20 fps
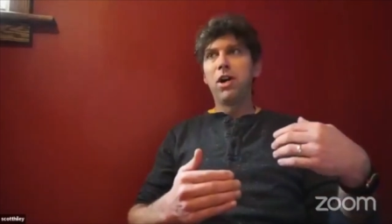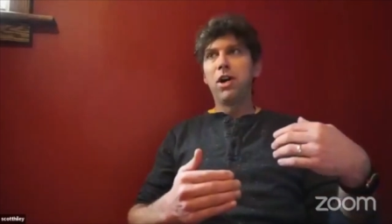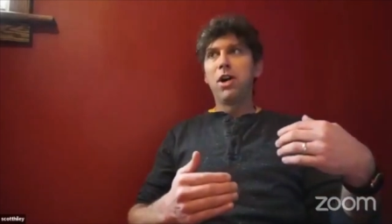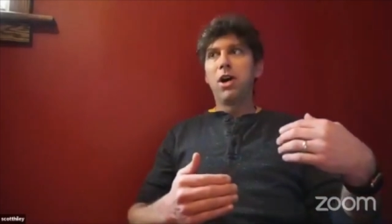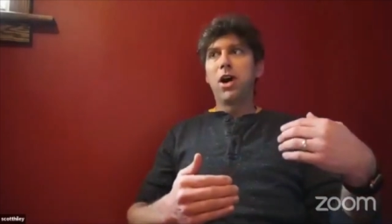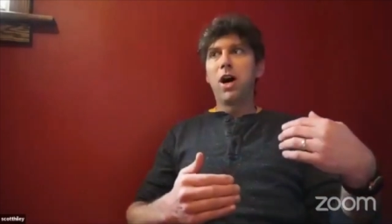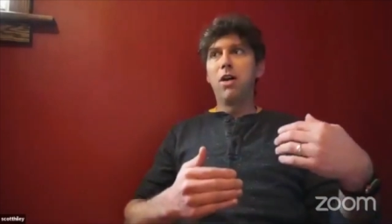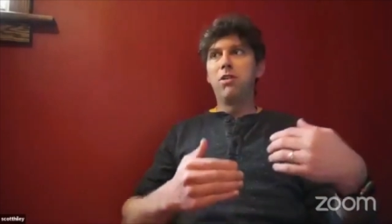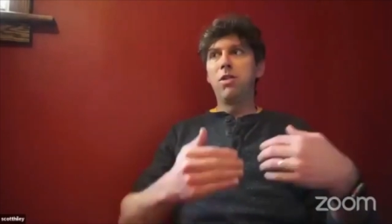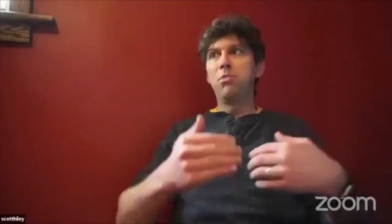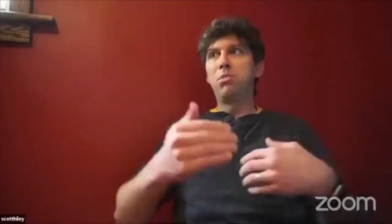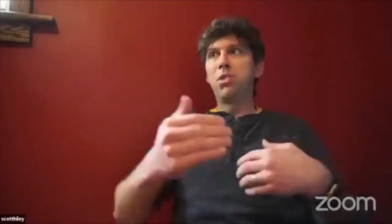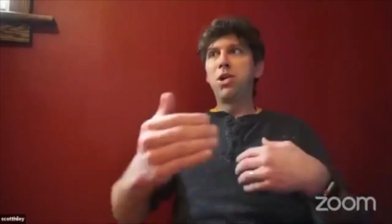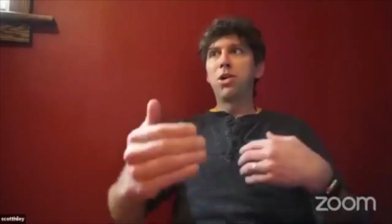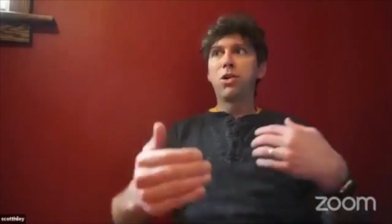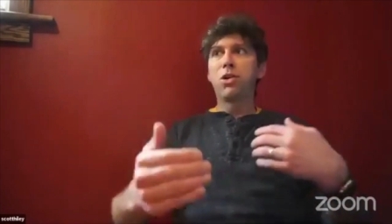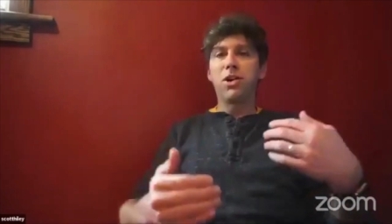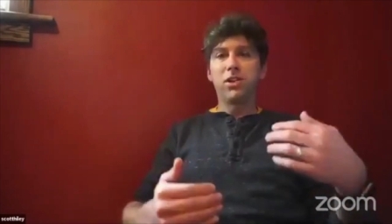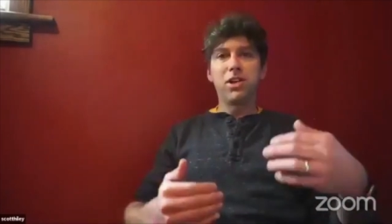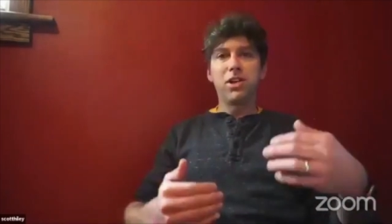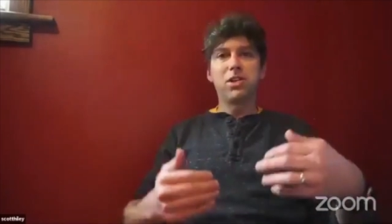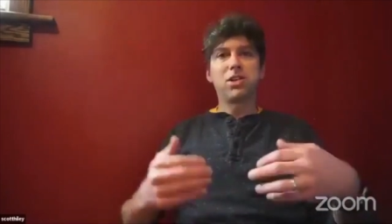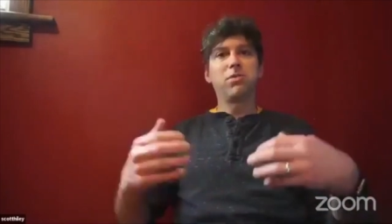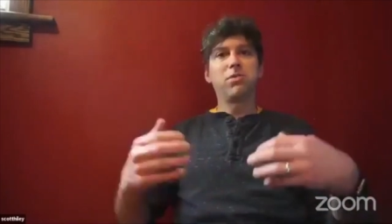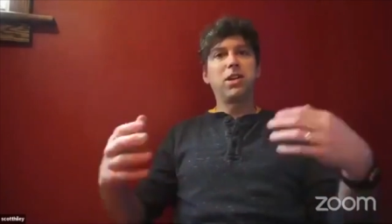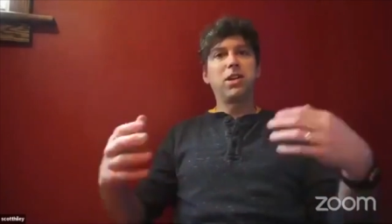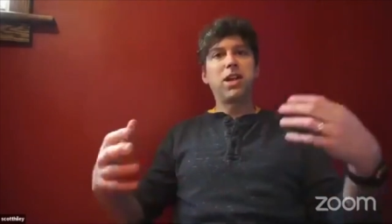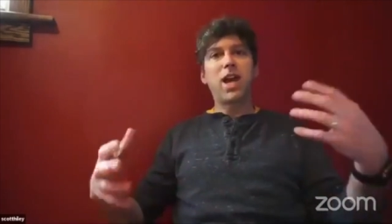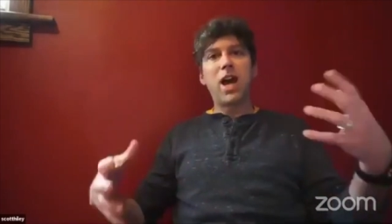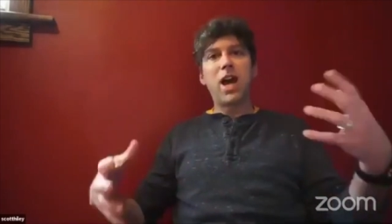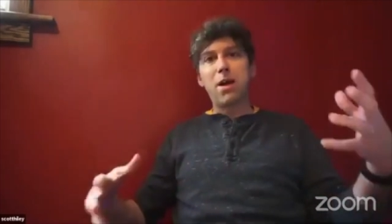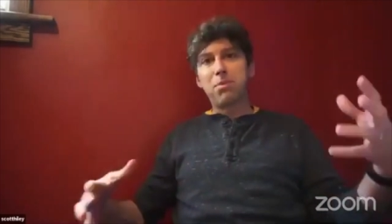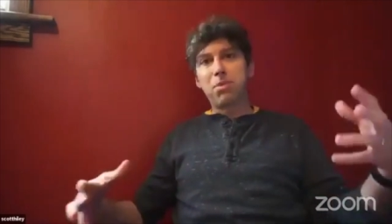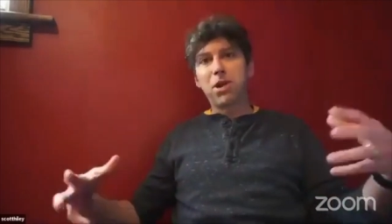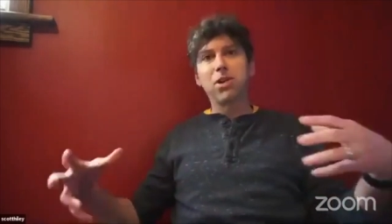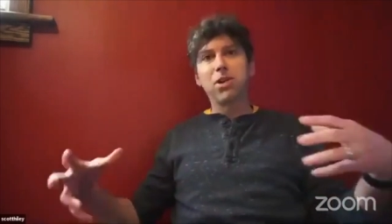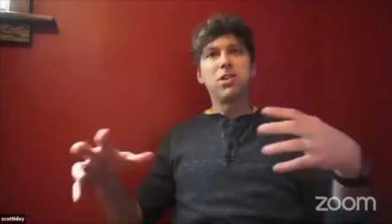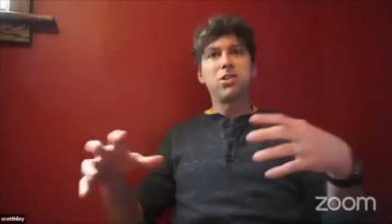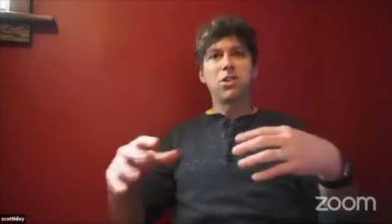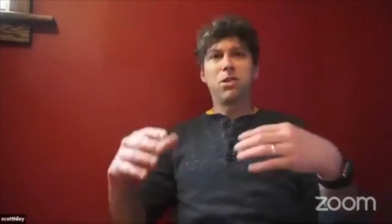of imperialism and
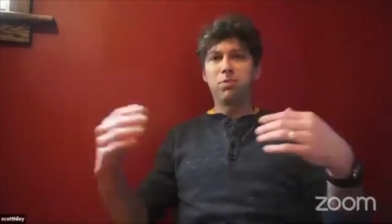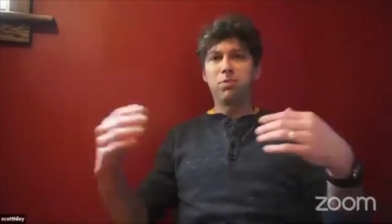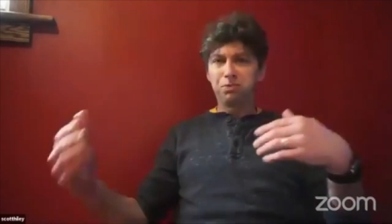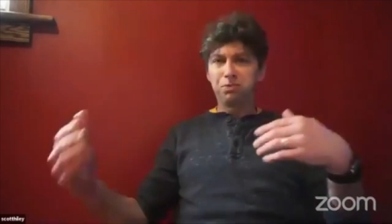capitalism